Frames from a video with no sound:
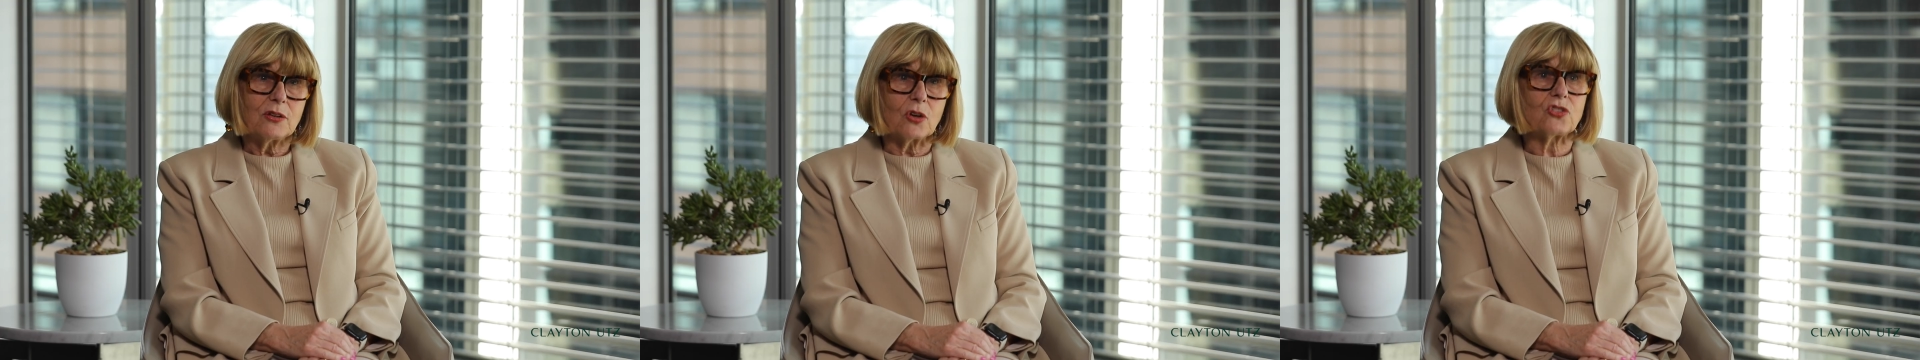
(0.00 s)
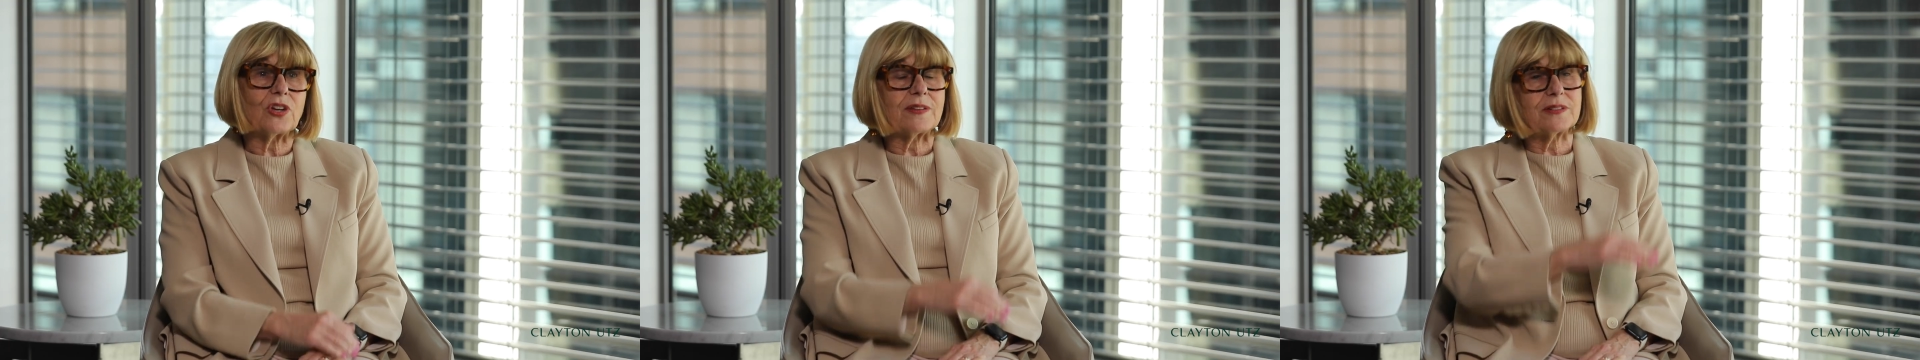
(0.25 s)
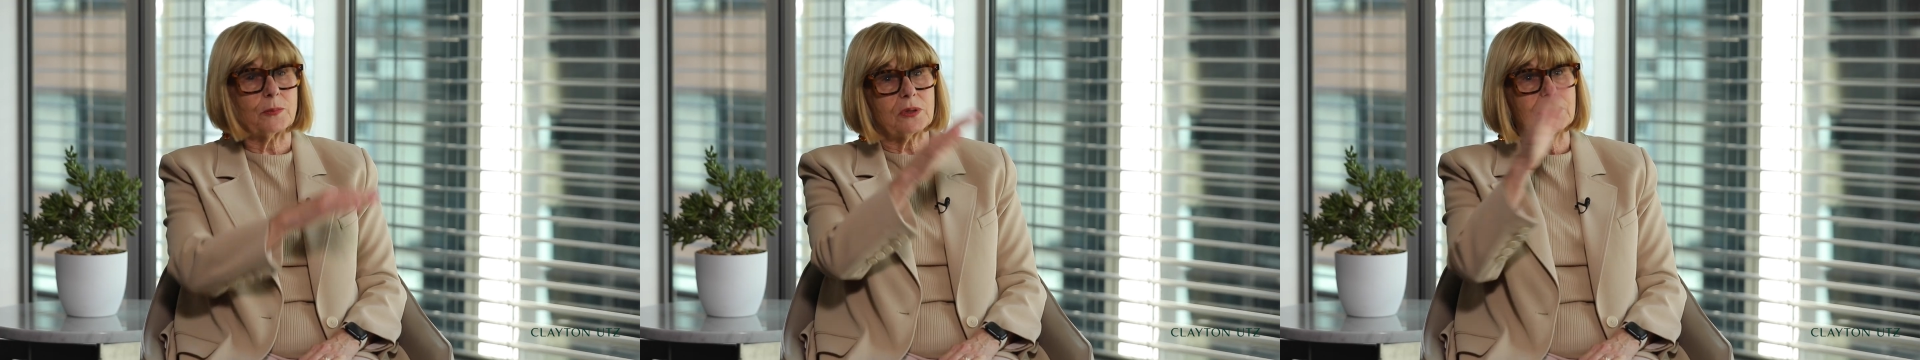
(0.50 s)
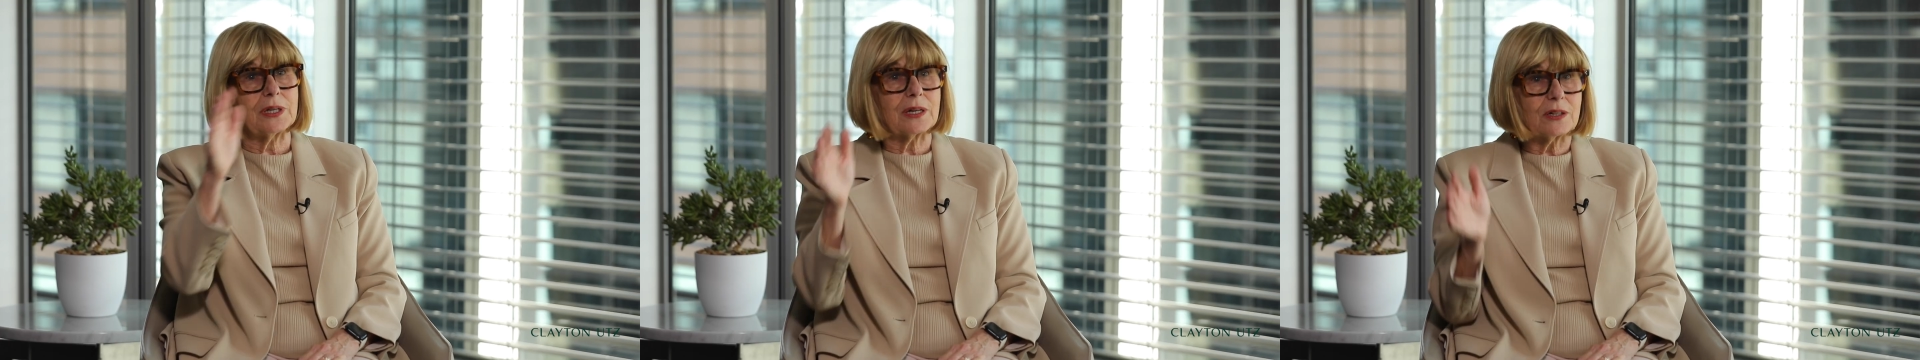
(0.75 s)
not just a
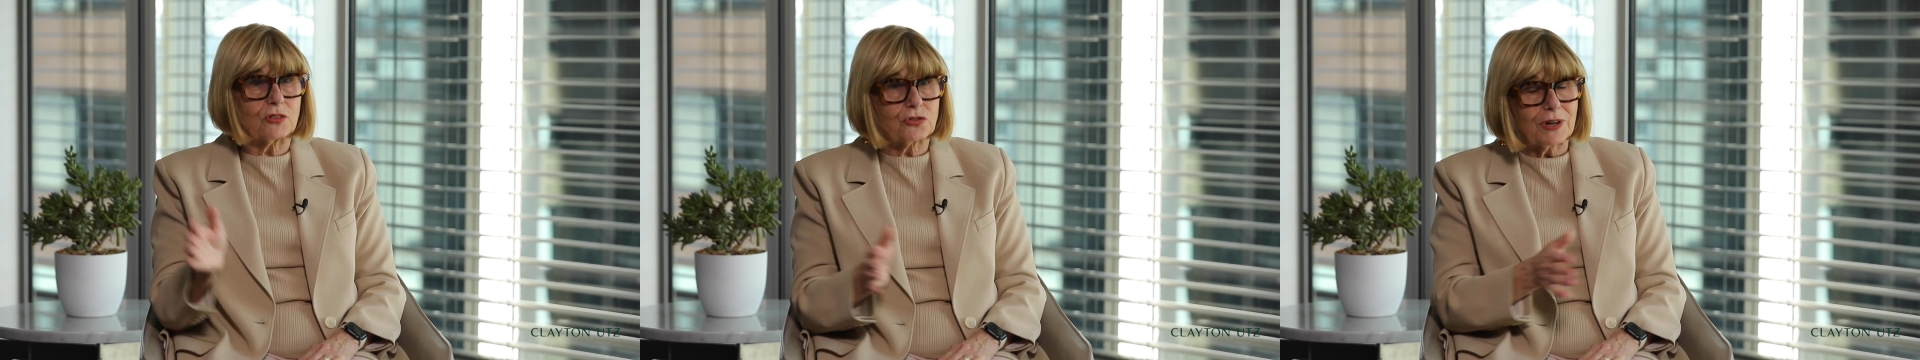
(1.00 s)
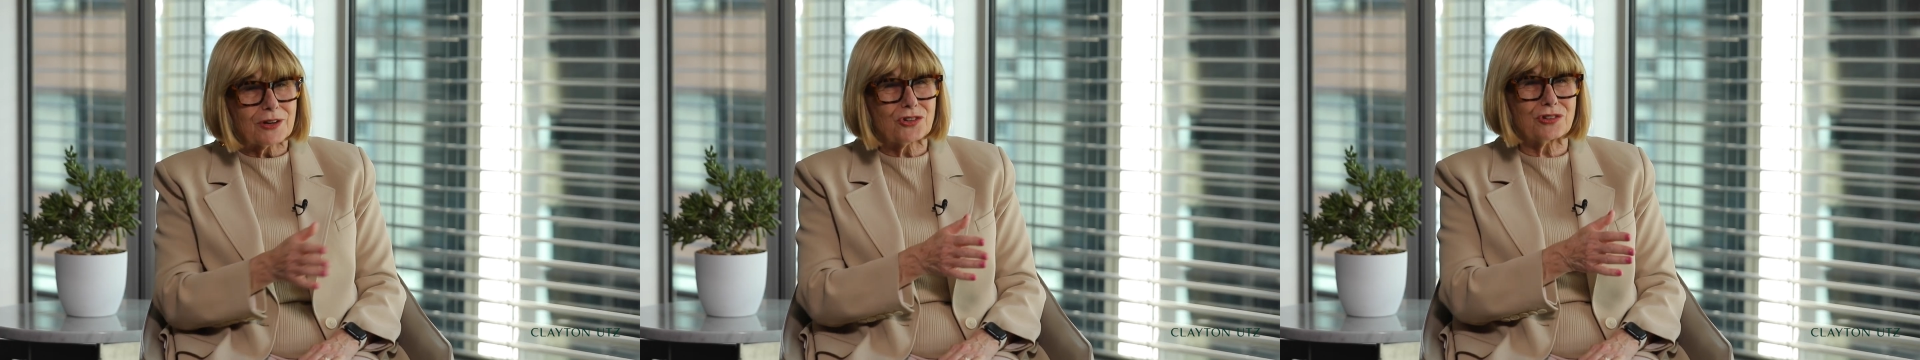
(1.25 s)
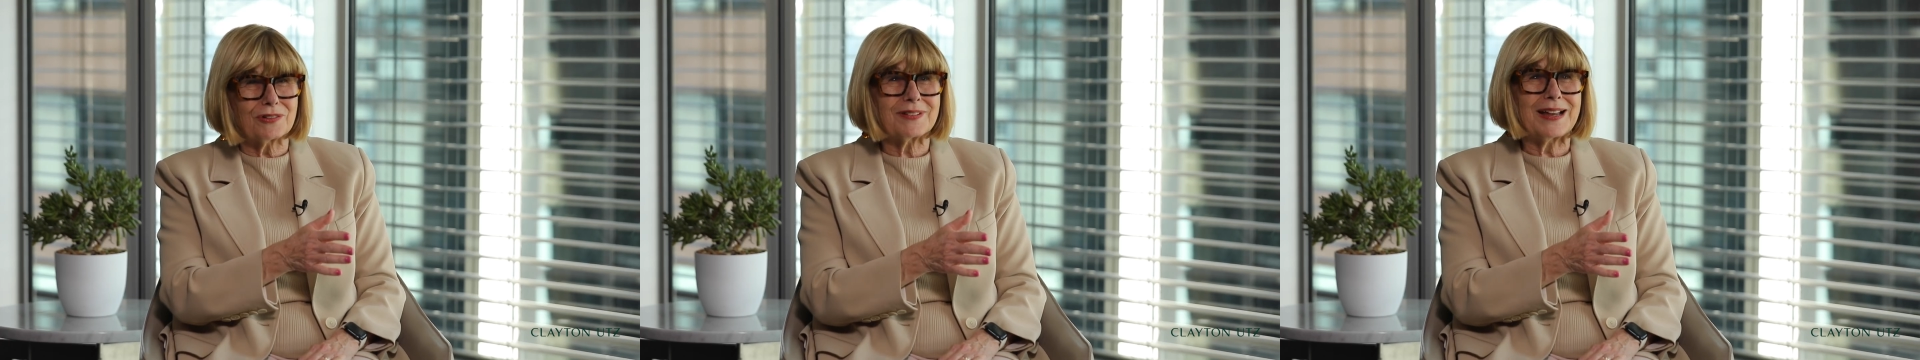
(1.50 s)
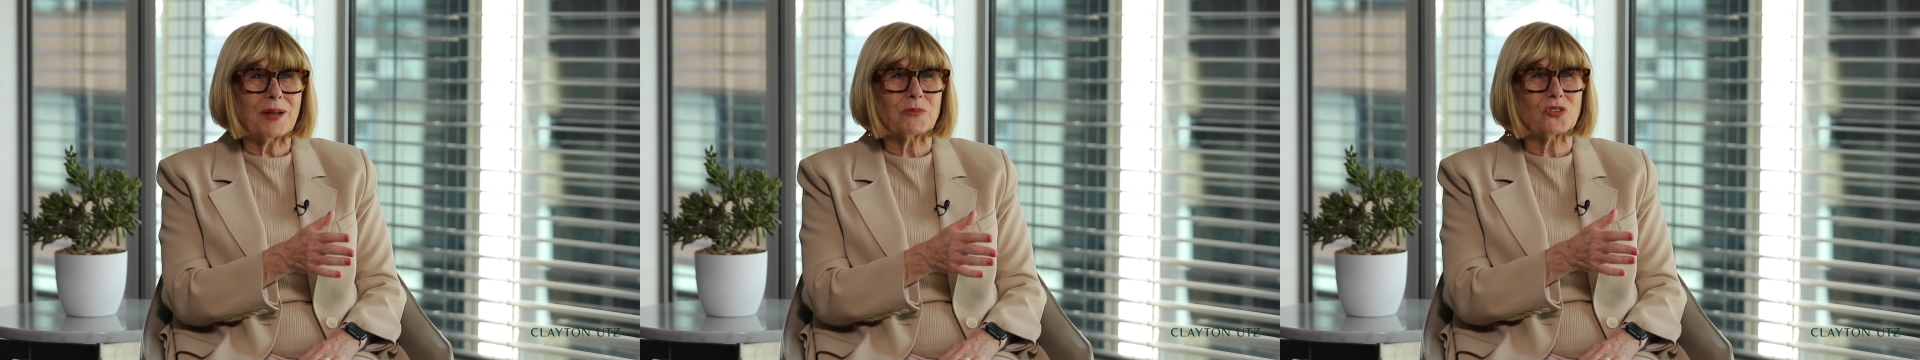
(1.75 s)
building and construction